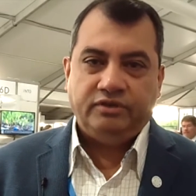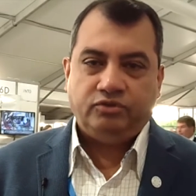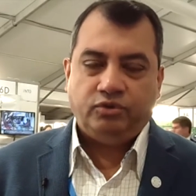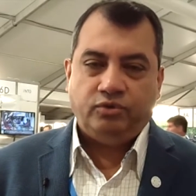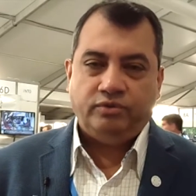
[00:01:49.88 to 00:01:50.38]

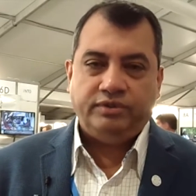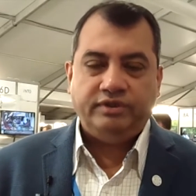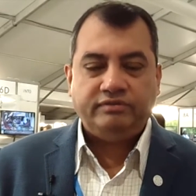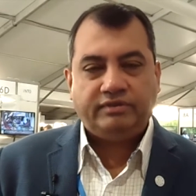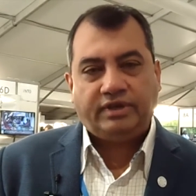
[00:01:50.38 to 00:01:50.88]
So
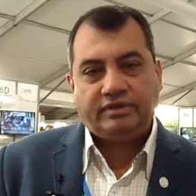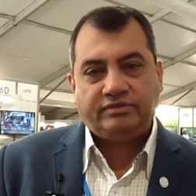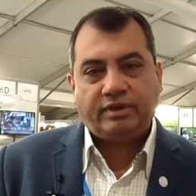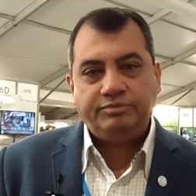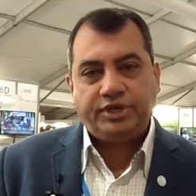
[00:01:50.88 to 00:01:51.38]
this uh,
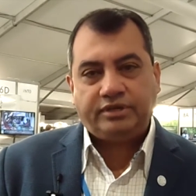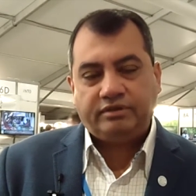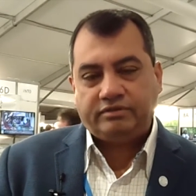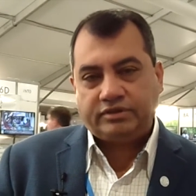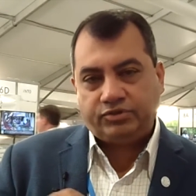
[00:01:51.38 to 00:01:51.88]
subject
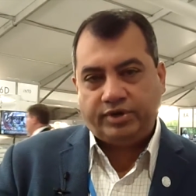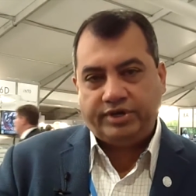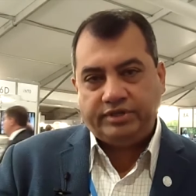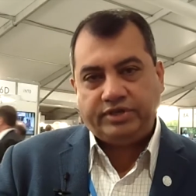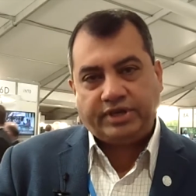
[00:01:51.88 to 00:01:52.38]
is a
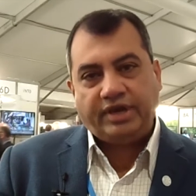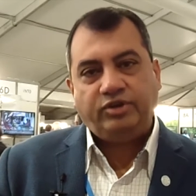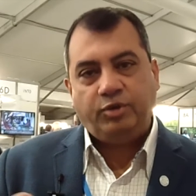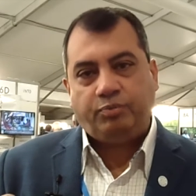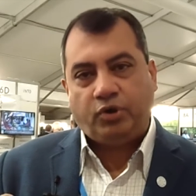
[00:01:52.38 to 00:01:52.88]
strategic
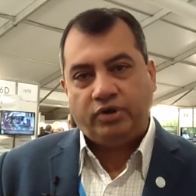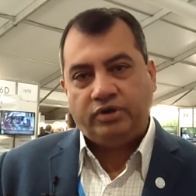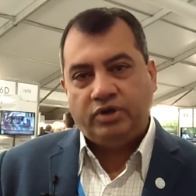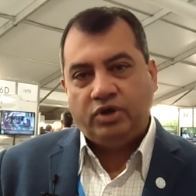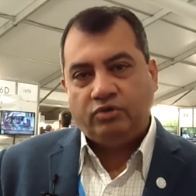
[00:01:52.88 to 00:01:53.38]
entry
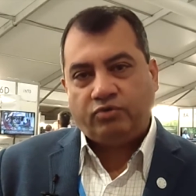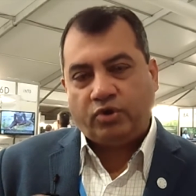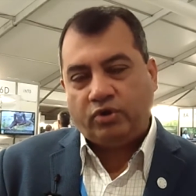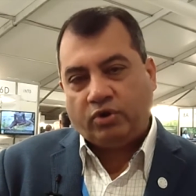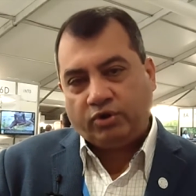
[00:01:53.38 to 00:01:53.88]
point
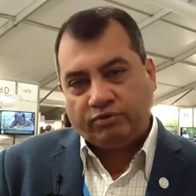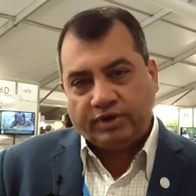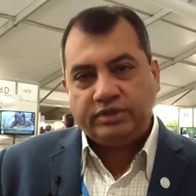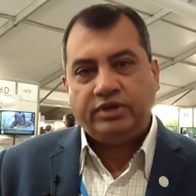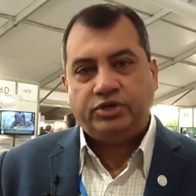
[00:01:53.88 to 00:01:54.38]
for a lot of
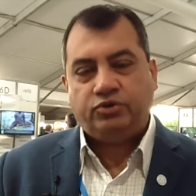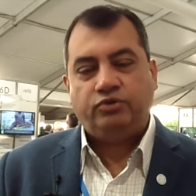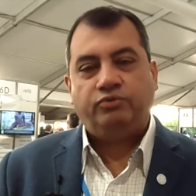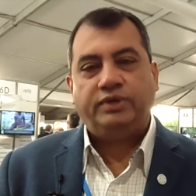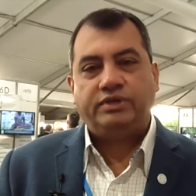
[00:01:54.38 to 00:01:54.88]
other
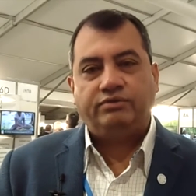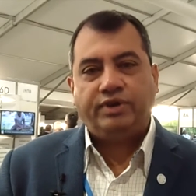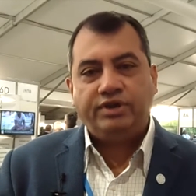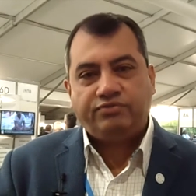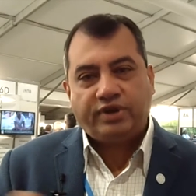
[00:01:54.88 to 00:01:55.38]
issues which are
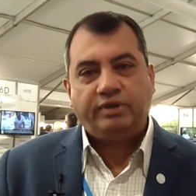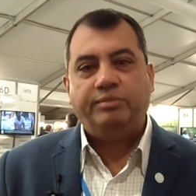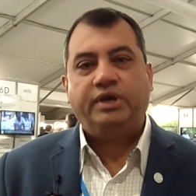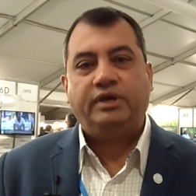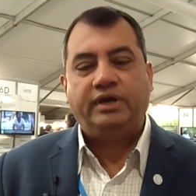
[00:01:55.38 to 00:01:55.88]
very
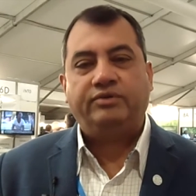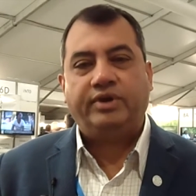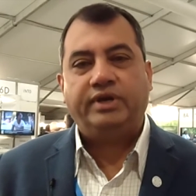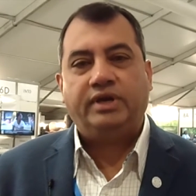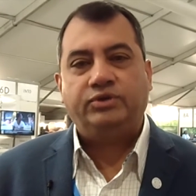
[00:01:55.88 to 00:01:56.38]
fundamental and
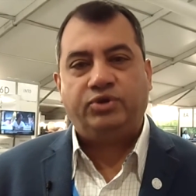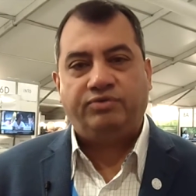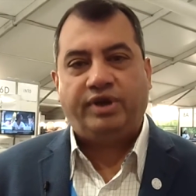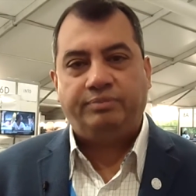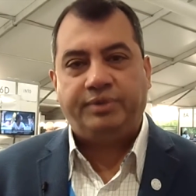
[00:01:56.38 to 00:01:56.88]
critical to
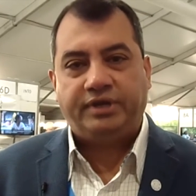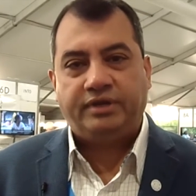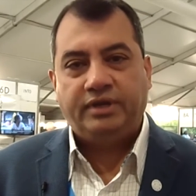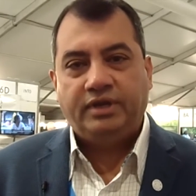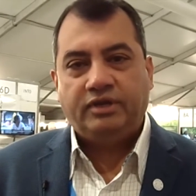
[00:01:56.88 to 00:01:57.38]
development.
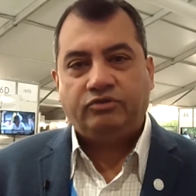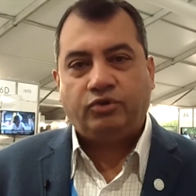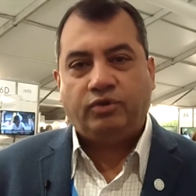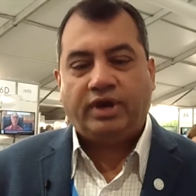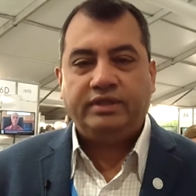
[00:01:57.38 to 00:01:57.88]

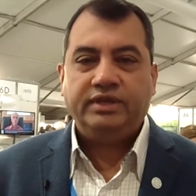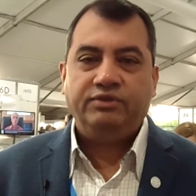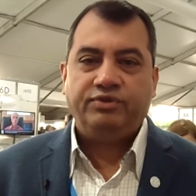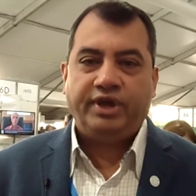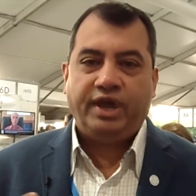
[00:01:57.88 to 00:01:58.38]
So I think
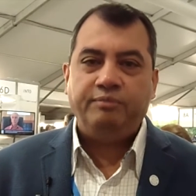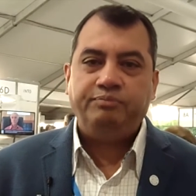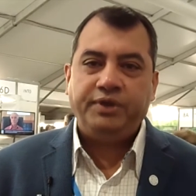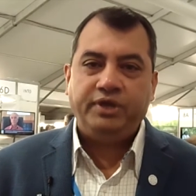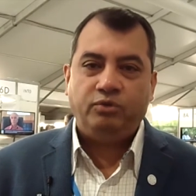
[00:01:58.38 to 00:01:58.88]
if an
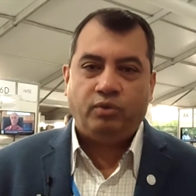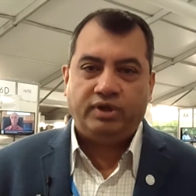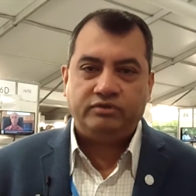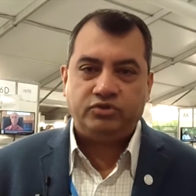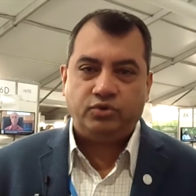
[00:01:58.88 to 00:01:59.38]
MP
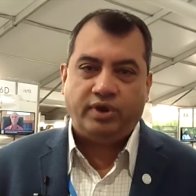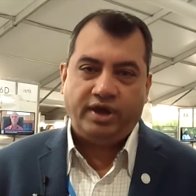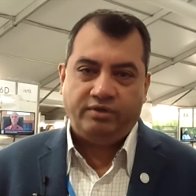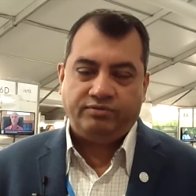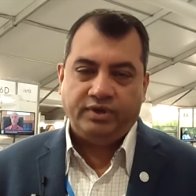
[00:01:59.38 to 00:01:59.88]
wants to
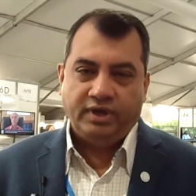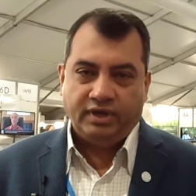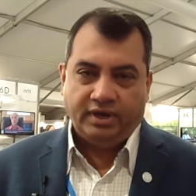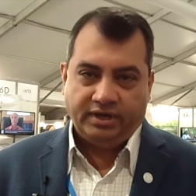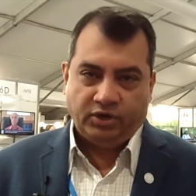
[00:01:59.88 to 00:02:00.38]
have
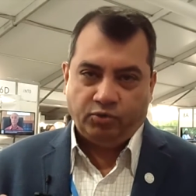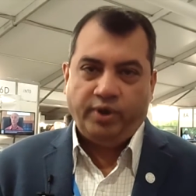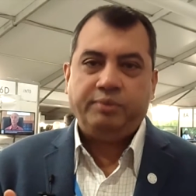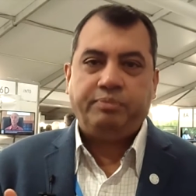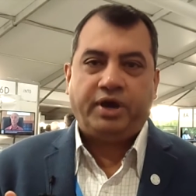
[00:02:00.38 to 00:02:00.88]
like a
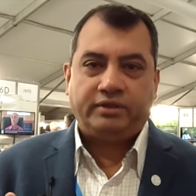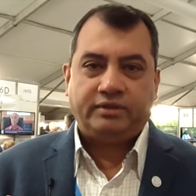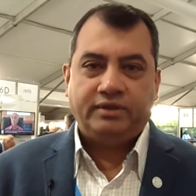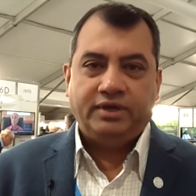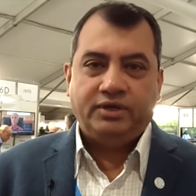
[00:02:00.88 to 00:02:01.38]
quick path
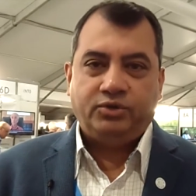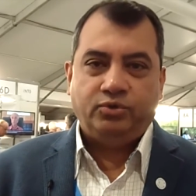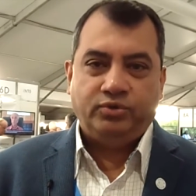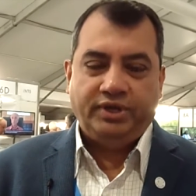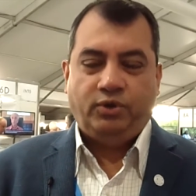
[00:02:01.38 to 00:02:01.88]

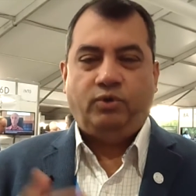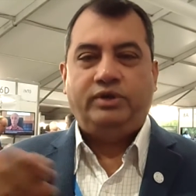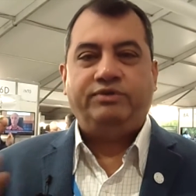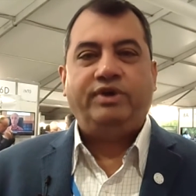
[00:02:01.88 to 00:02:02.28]
to the whole